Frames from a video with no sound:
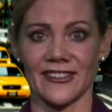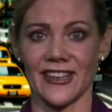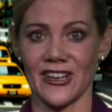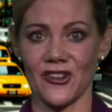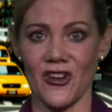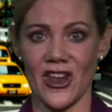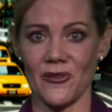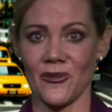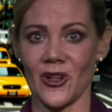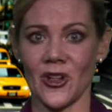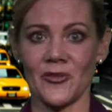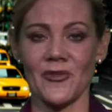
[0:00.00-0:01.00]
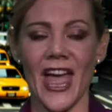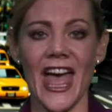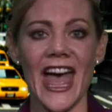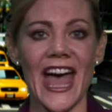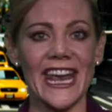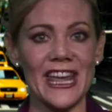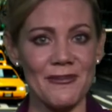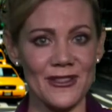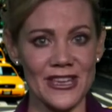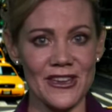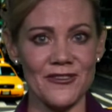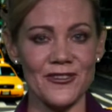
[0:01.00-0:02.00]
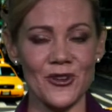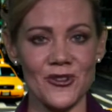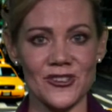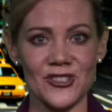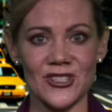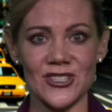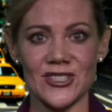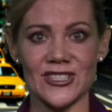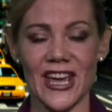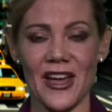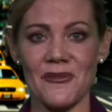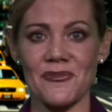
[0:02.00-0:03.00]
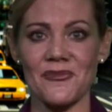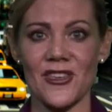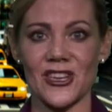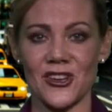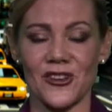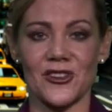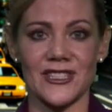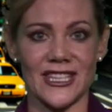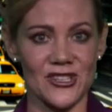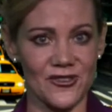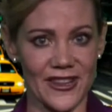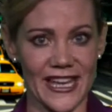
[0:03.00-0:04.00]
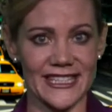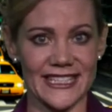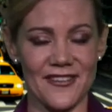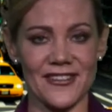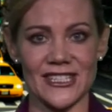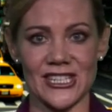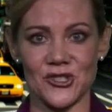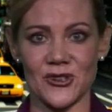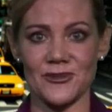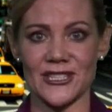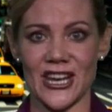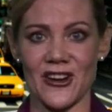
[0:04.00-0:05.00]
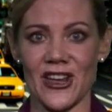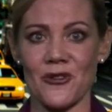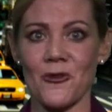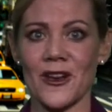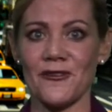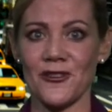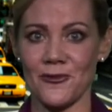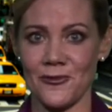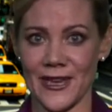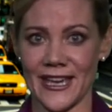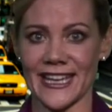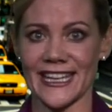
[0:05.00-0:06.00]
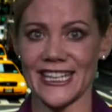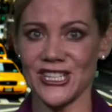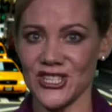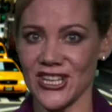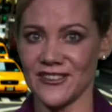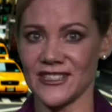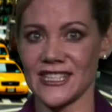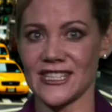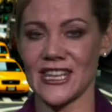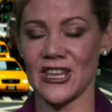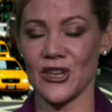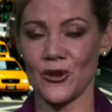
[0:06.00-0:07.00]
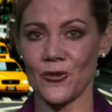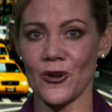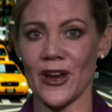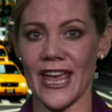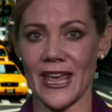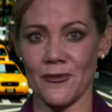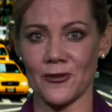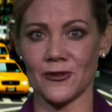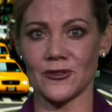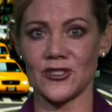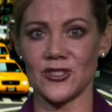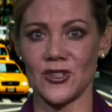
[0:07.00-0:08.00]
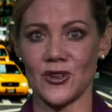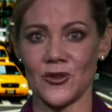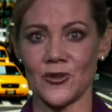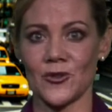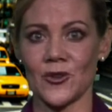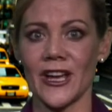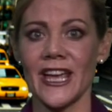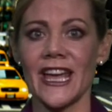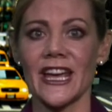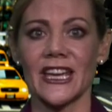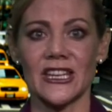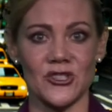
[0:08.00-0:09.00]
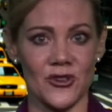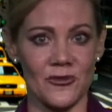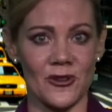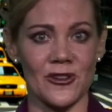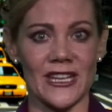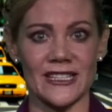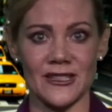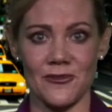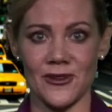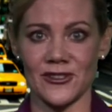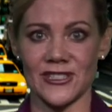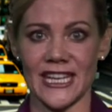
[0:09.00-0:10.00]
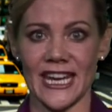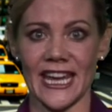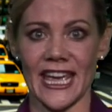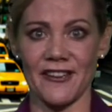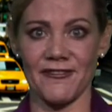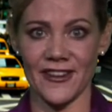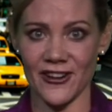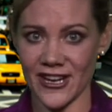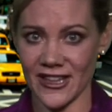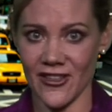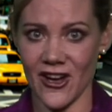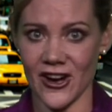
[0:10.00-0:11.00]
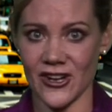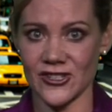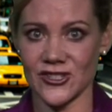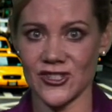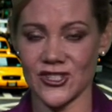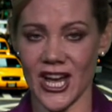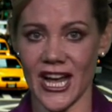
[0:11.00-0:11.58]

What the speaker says: and incredible. And I believe you're just, you said you've led 17 trips there, and one of your big initiatives is that you were able to contribute into building a very large